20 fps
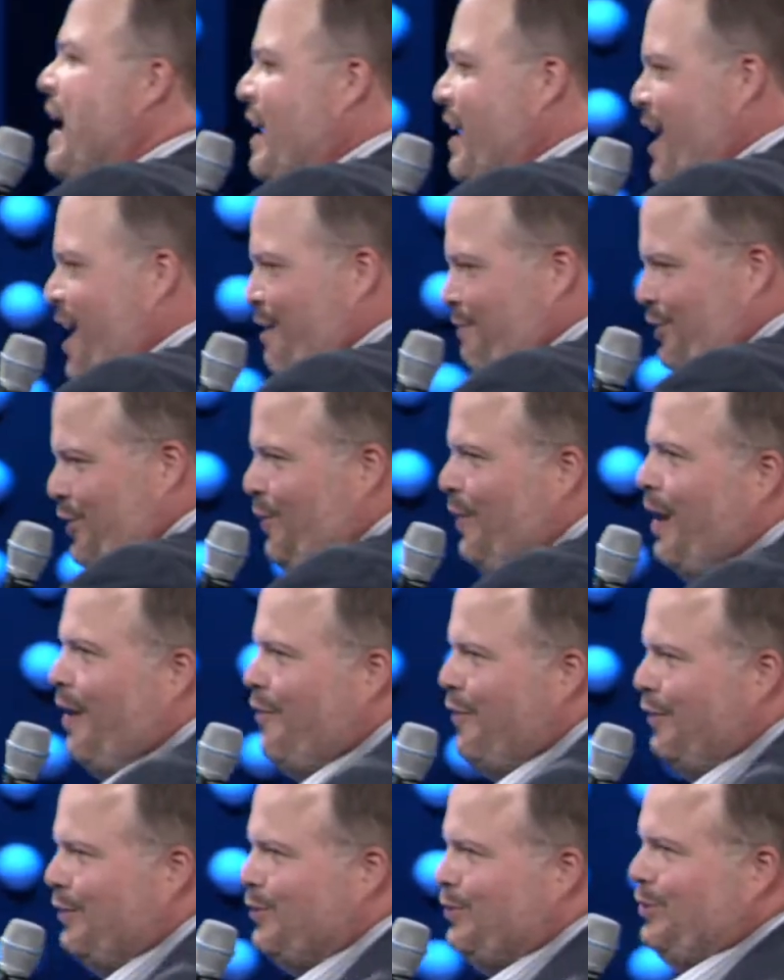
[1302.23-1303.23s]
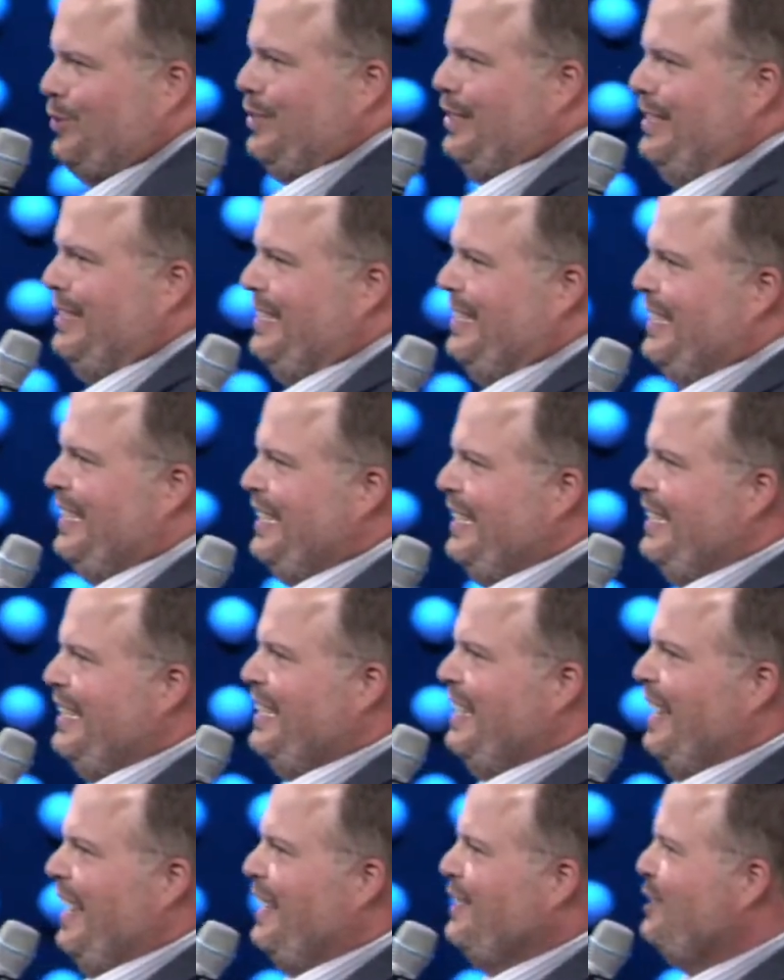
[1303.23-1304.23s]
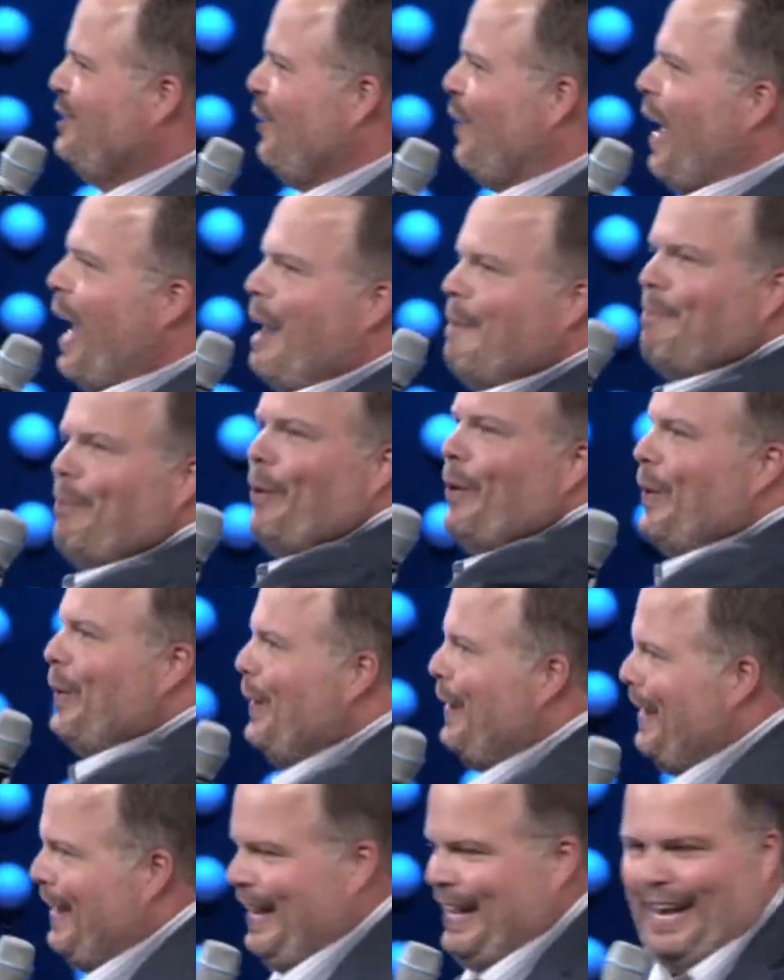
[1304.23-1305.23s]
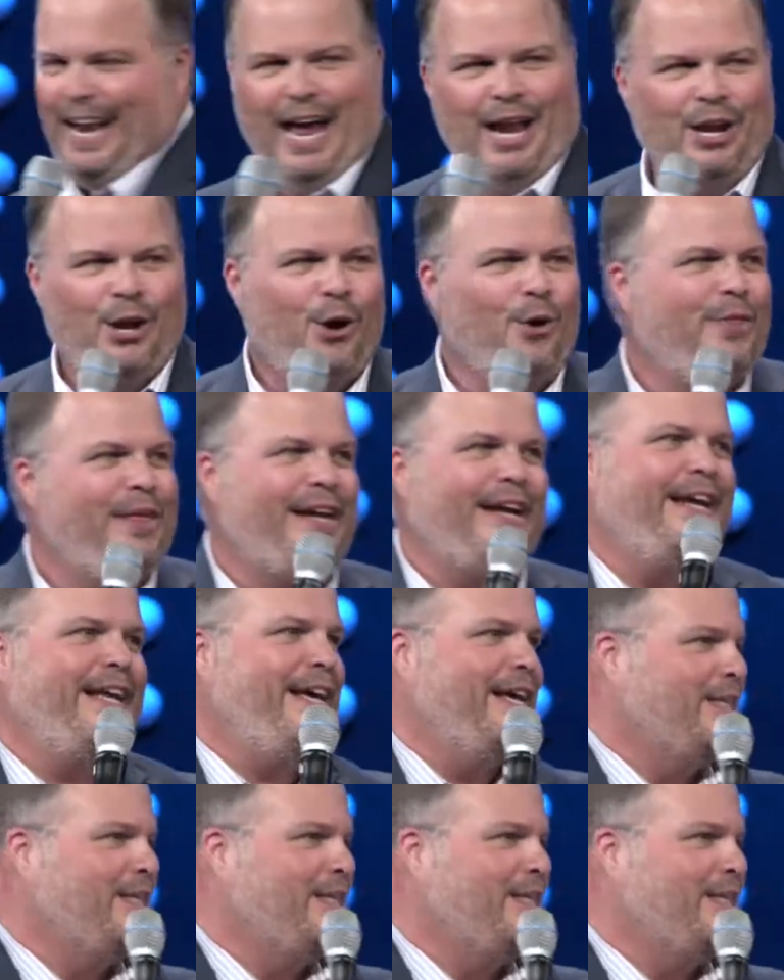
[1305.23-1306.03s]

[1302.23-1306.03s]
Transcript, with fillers: that love to others. And so I pray, and I know that it